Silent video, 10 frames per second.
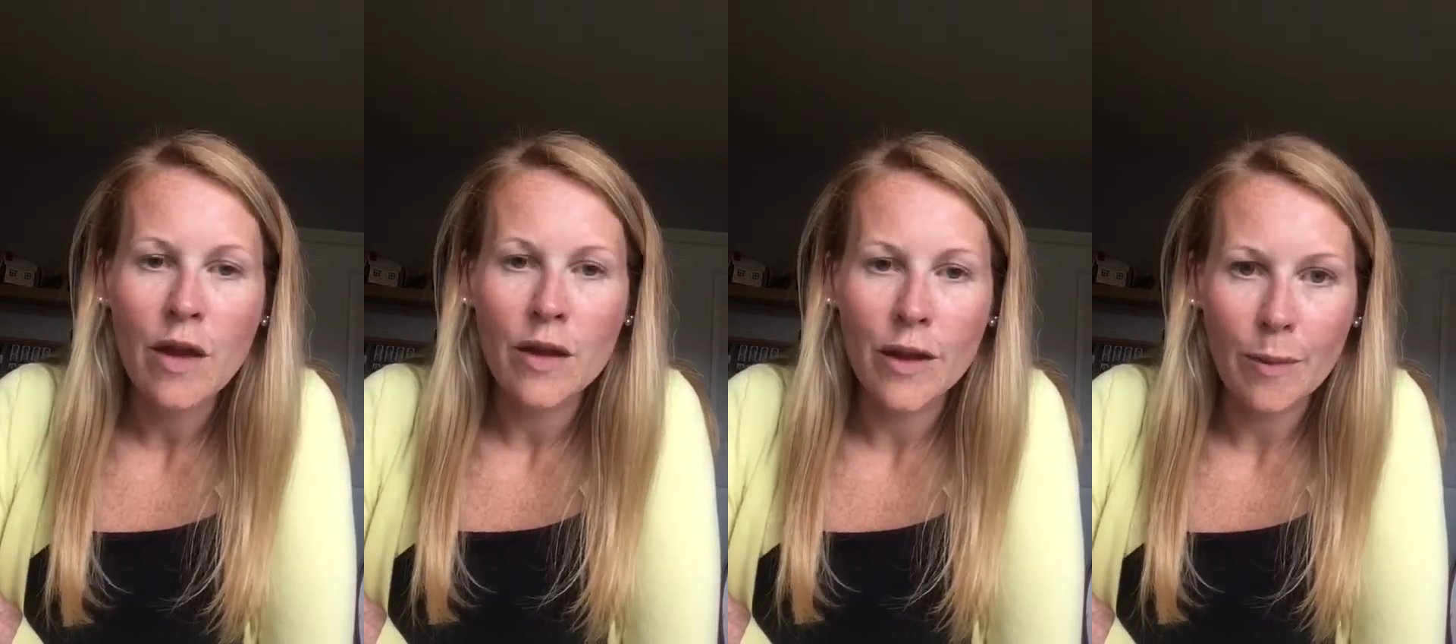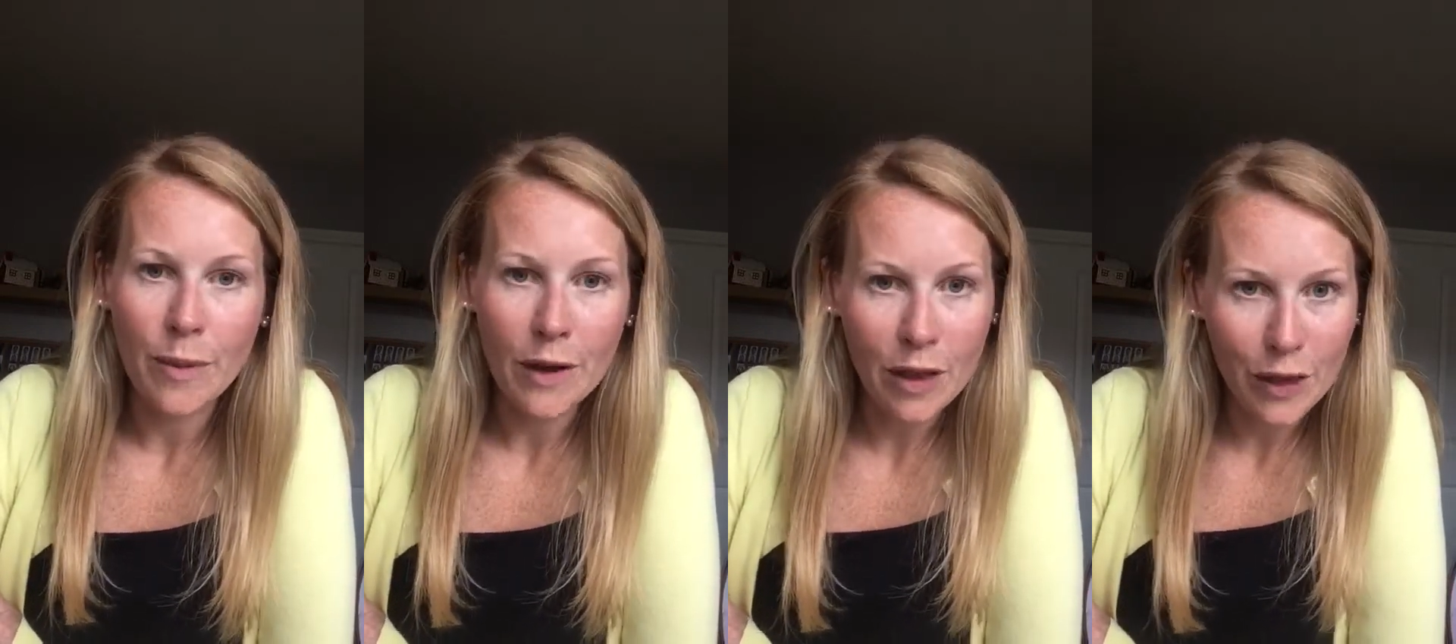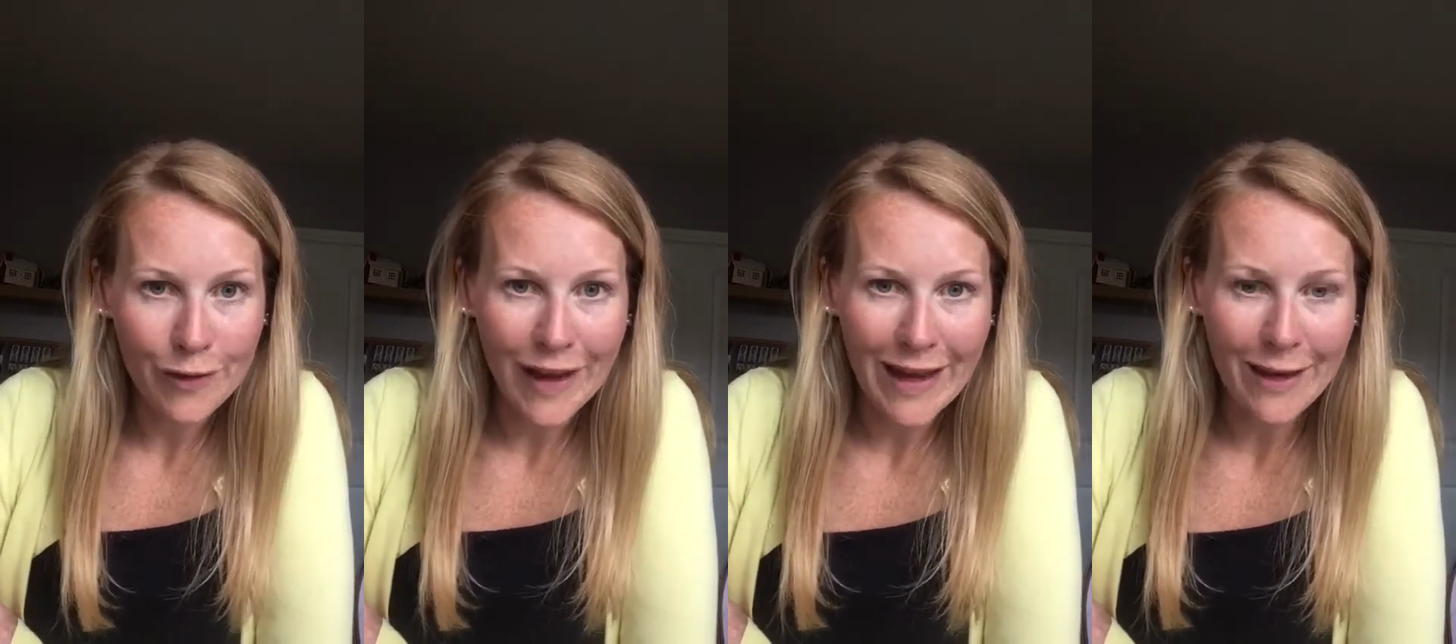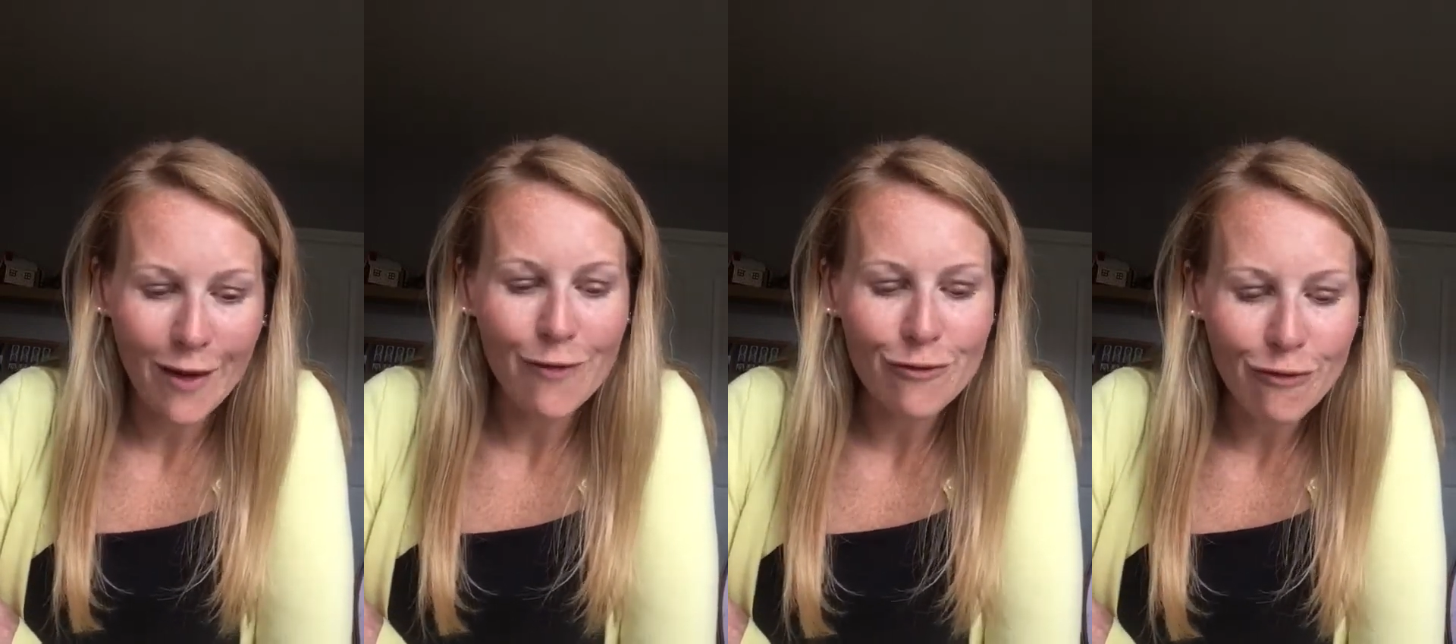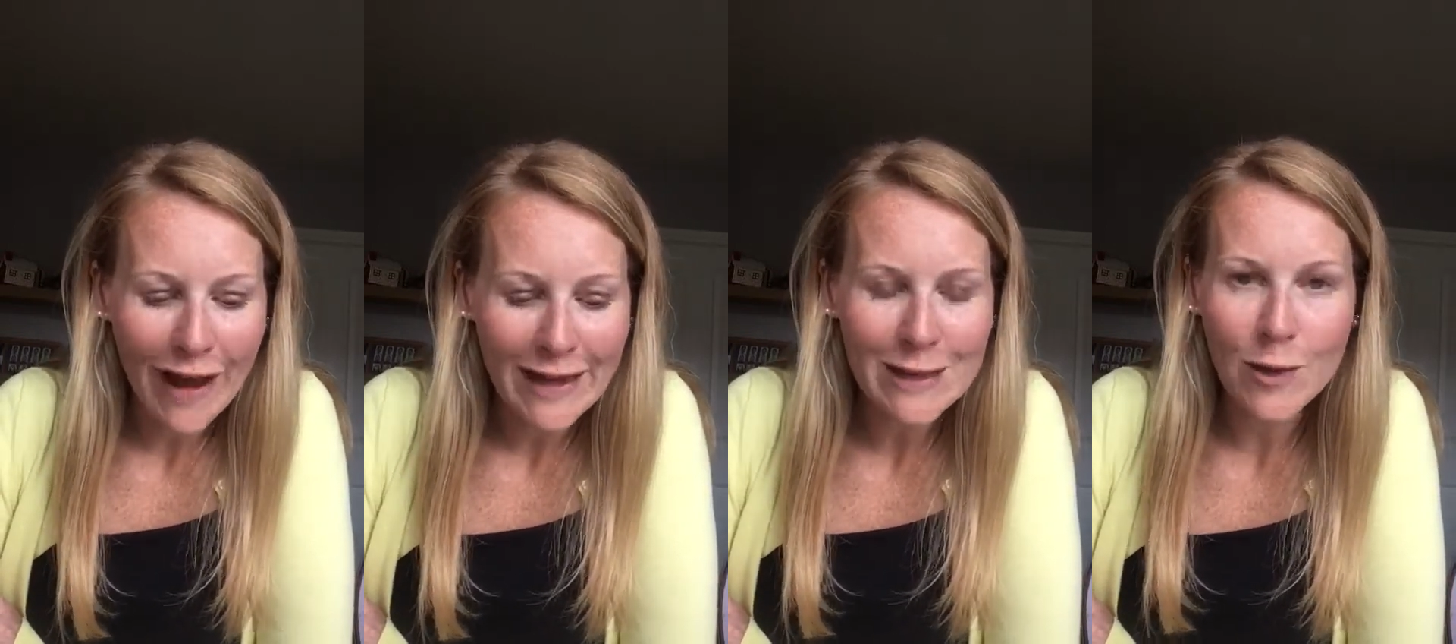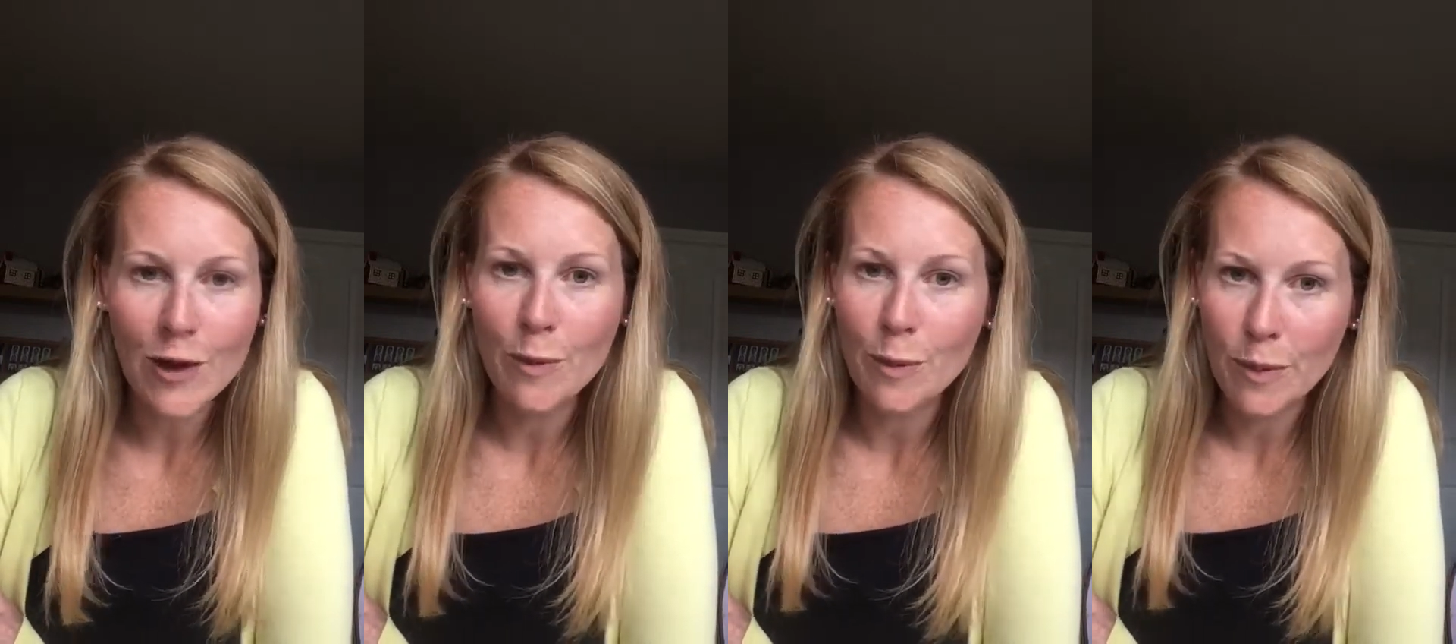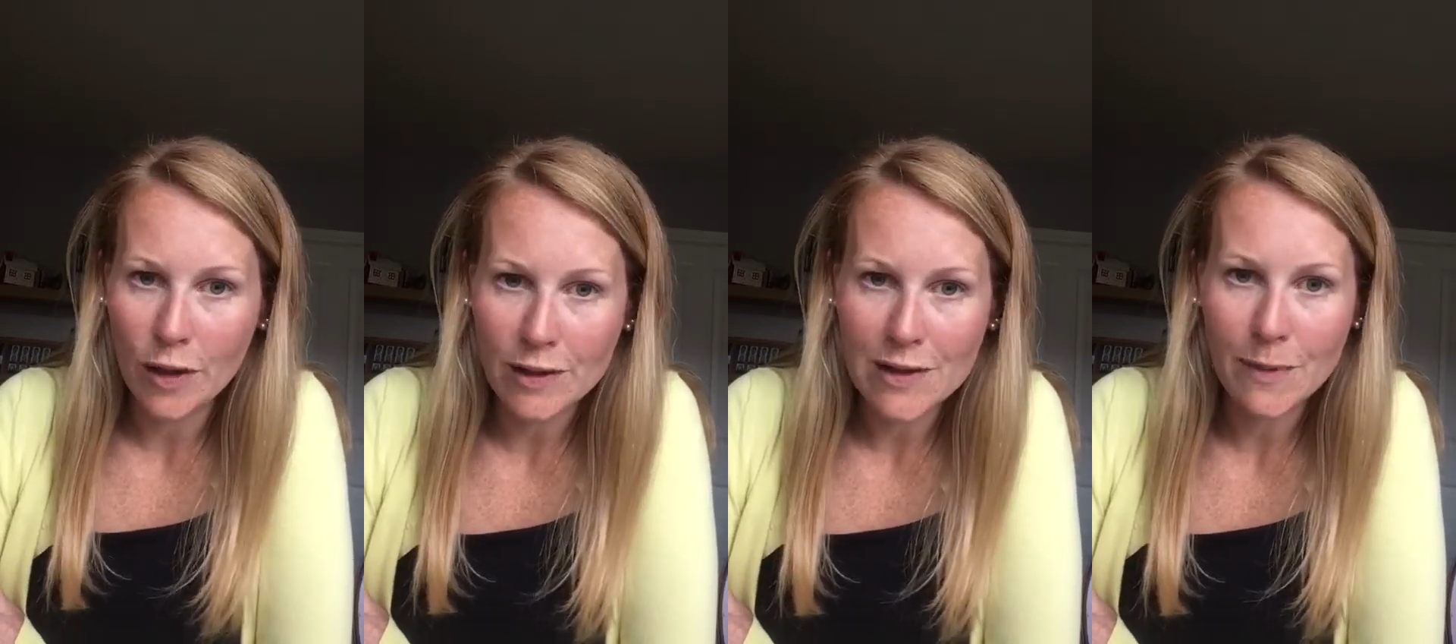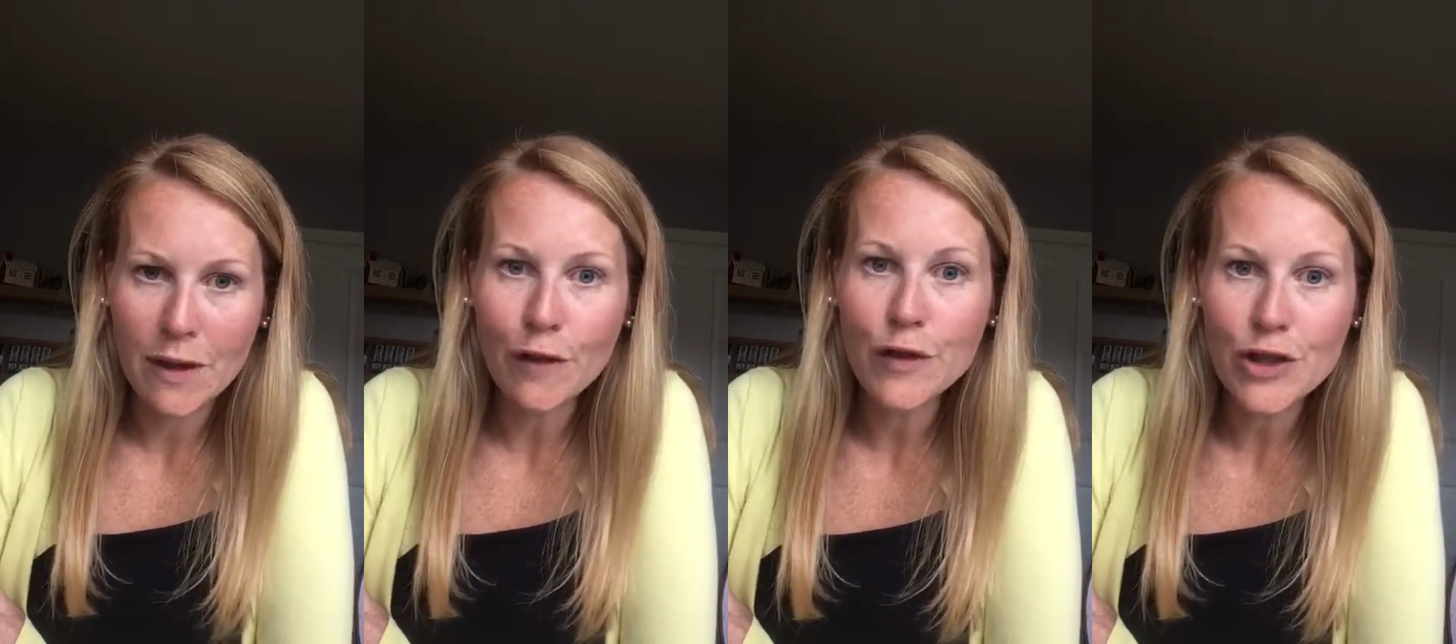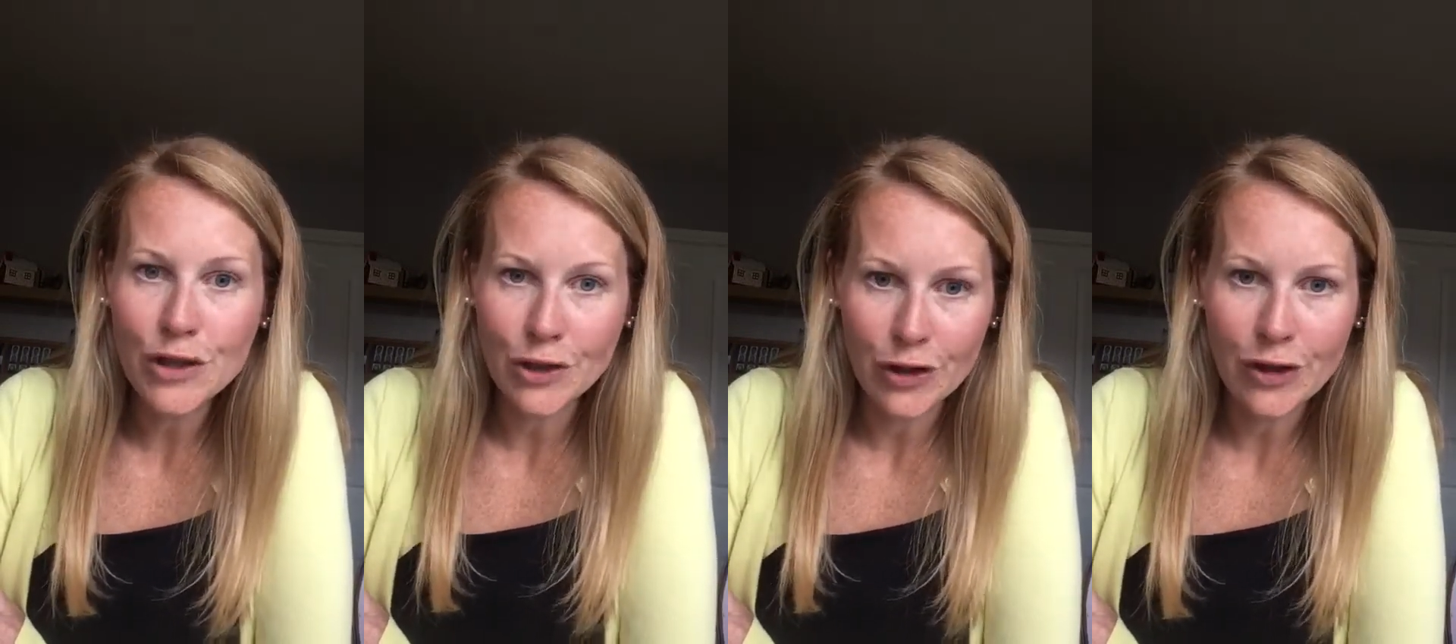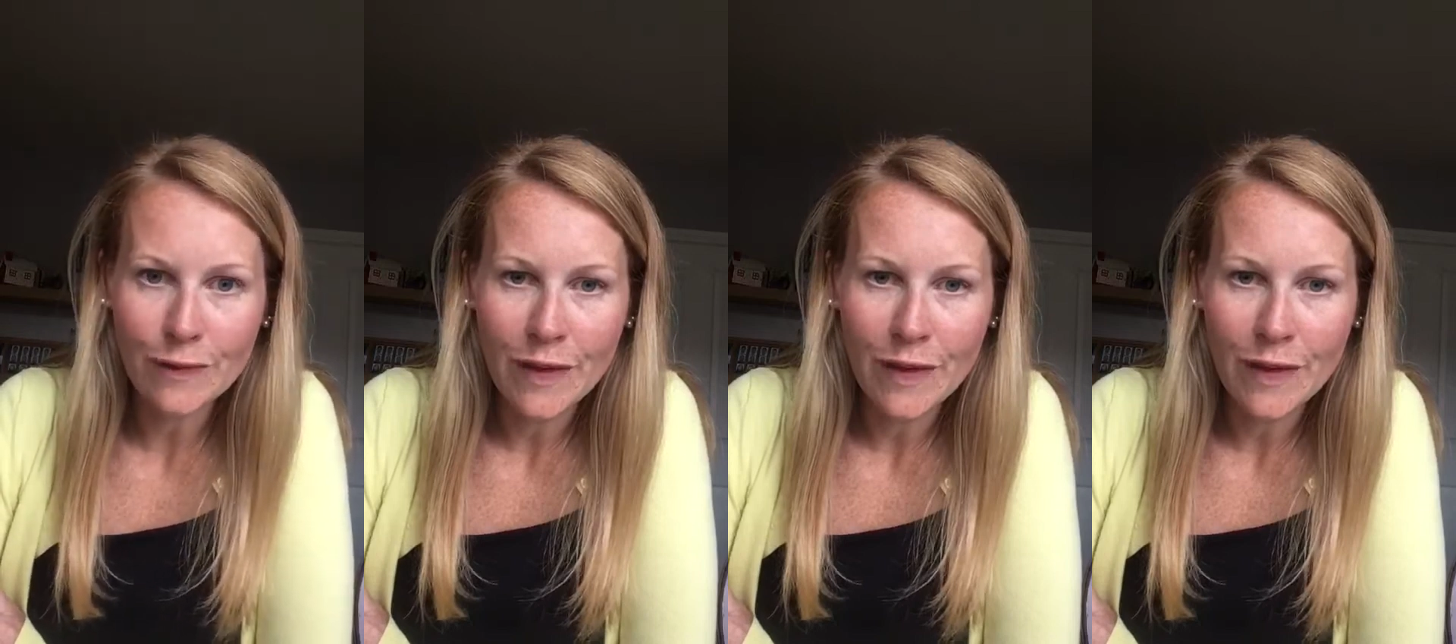Number 3. Write down a multiple of 2